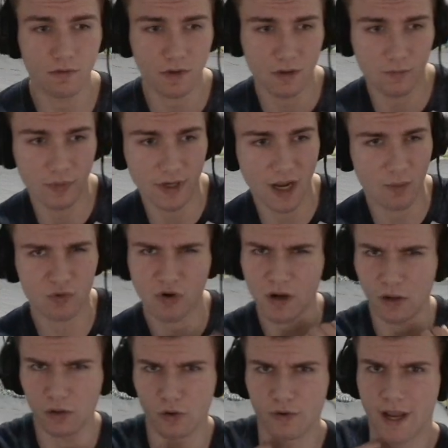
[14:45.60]
But I'm trying to
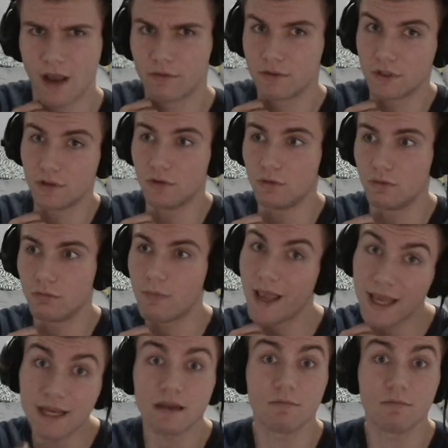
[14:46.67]
learn how to hit it